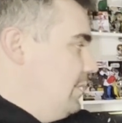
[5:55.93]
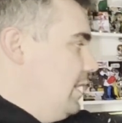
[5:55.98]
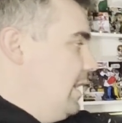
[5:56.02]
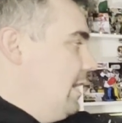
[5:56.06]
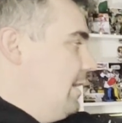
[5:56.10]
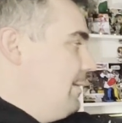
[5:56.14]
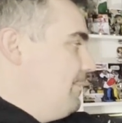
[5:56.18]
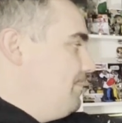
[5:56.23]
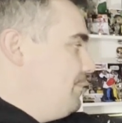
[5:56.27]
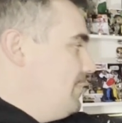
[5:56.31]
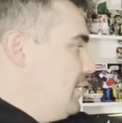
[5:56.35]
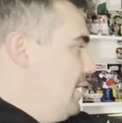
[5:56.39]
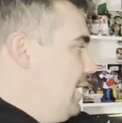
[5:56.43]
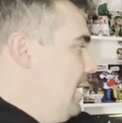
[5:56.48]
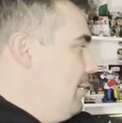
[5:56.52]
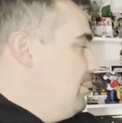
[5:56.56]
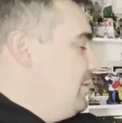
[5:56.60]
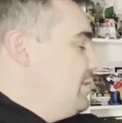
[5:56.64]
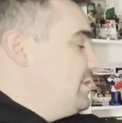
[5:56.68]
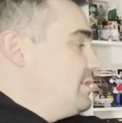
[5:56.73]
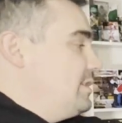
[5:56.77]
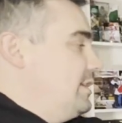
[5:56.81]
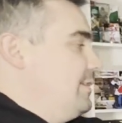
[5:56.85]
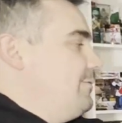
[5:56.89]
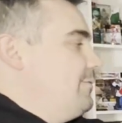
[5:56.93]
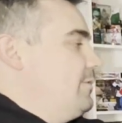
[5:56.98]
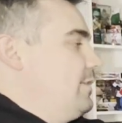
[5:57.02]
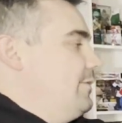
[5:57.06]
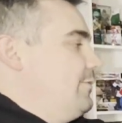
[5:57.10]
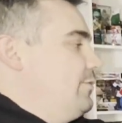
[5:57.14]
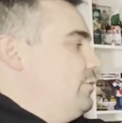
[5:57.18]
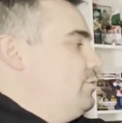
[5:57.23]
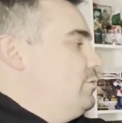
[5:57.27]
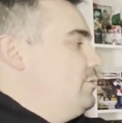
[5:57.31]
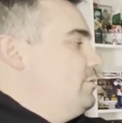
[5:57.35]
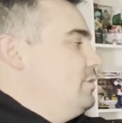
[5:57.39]
Yeah, and plus if
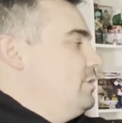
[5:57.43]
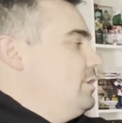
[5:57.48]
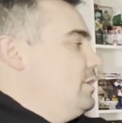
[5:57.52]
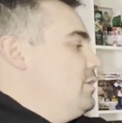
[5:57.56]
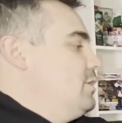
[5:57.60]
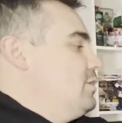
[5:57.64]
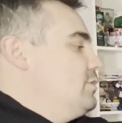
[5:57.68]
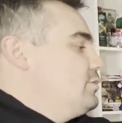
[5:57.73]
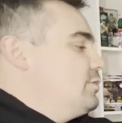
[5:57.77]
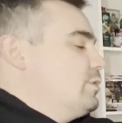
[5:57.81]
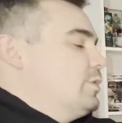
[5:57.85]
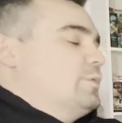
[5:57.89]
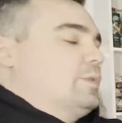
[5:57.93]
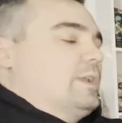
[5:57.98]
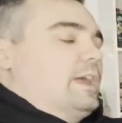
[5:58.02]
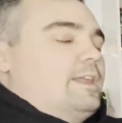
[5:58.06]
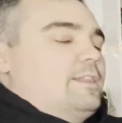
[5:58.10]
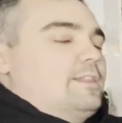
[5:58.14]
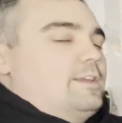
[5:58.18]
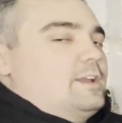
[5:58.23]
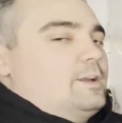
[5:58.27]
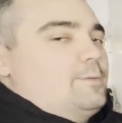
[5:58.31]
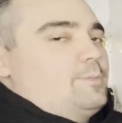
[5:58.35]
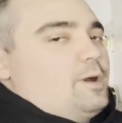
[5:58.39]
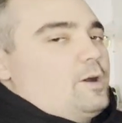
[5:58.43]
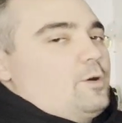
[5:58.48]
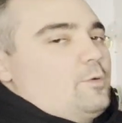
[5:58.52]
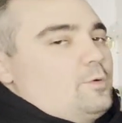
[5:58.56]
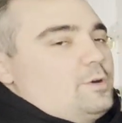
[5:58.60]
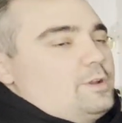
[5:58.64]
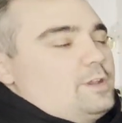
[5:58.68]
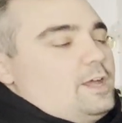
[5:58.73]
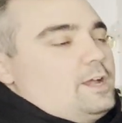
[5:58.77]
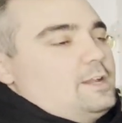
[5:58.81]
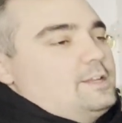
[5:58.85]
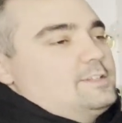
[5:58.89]
you like what I like about
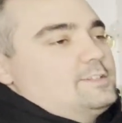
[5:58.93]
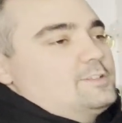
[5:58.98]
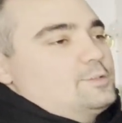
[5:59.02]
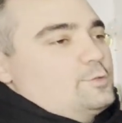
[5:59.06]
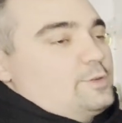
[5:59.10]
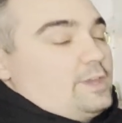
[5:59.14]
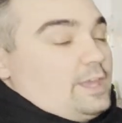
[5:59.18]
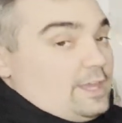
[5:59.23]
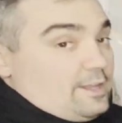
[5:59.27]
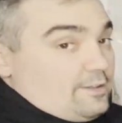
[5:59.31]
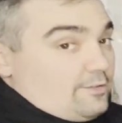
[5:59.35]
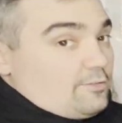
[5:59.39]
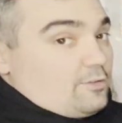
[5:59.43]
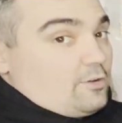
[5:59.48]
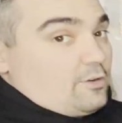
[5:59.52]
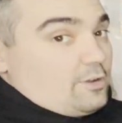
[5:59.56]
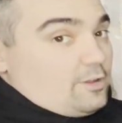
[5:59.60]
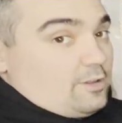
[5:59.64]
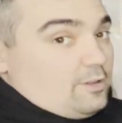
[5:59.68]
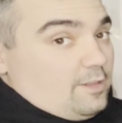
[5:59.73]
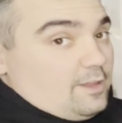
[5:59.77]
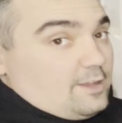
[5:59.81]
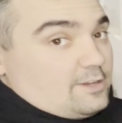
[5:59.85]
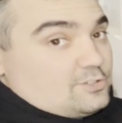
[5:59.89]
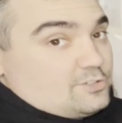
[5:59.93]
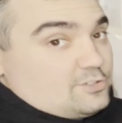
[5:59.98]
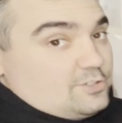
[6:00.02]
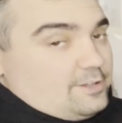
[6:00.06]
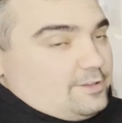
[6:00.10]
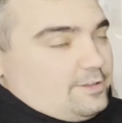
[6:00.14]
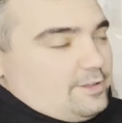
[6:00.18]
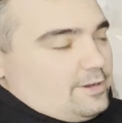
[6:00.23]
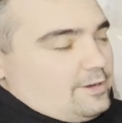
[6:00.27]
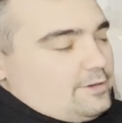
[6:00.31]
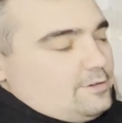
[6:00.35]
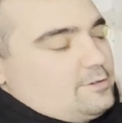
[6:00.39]
Whatnot is you can start a collection in
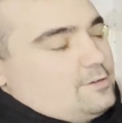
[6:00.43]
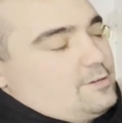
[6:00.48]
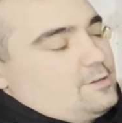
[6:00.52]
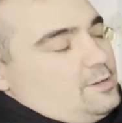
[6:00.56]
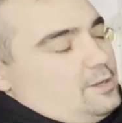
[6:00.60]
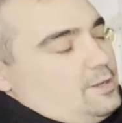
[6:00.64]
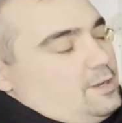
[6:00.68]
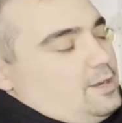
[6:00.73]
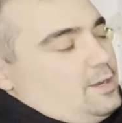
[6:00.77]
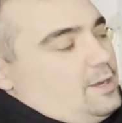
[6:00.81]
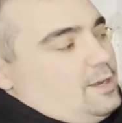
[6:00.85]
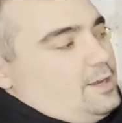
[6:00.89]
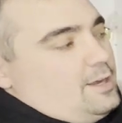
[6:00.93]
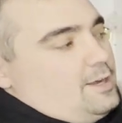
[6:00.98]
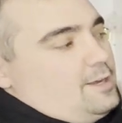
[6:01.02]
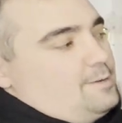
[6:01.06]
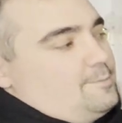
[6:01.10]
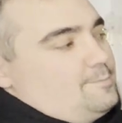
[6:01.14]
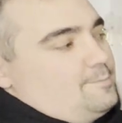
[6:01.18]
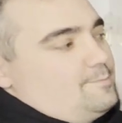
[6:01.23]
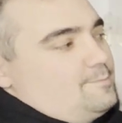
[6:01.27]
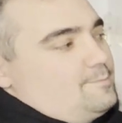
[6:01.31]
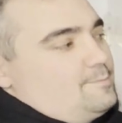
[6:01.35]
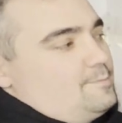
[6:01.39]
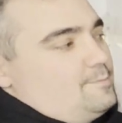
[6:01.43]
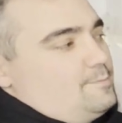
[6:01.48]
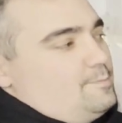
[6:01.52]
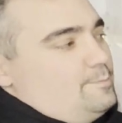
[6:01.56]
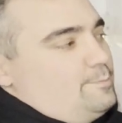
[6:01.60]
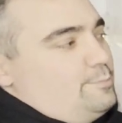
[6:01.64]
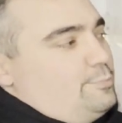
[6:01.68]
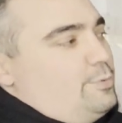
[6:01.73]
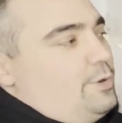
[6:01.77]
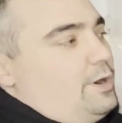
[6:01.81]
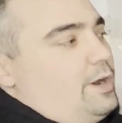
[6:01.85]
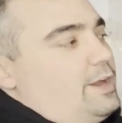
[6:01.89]
there,
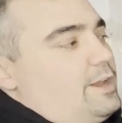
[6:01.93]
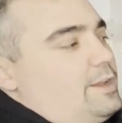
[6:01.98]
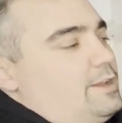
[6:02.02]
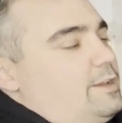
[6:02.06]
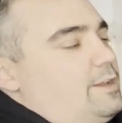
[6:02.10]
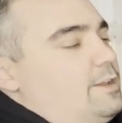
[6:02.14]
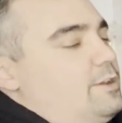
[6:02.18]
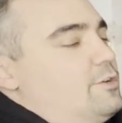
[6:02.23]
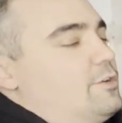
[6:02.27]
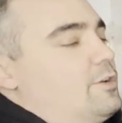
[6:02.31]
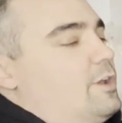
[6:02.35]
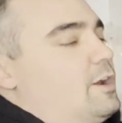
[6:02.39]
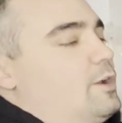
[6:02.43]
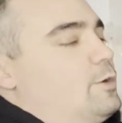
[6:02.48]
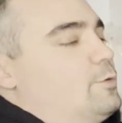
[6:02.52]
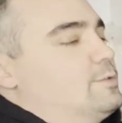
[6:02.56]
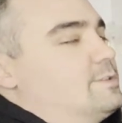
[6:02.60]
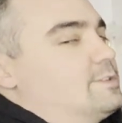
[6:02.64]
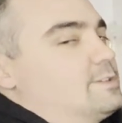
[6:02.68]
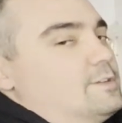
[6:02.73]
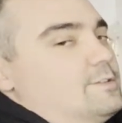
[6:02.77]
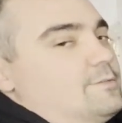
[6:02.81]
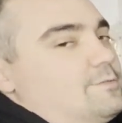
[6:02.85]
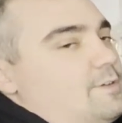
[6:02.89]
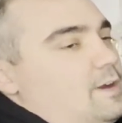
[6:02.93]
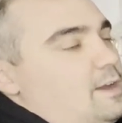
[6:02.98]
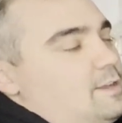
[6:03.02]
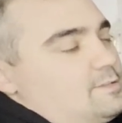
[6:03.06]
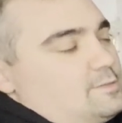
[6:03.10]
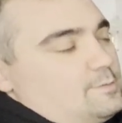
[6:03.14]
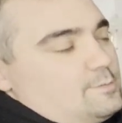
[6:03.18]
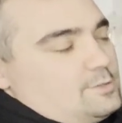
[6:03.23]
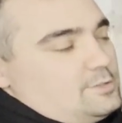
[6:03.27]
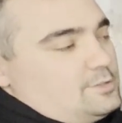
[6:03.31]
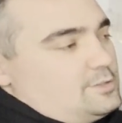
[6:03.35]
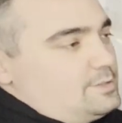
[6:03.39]
but you're not always gonna find
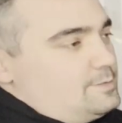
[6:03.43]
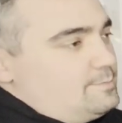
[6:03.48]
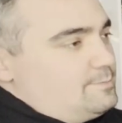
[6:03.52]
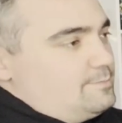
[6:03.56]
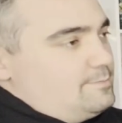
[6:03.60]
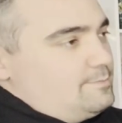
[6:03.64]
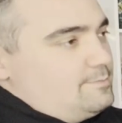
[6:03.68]
something cheap.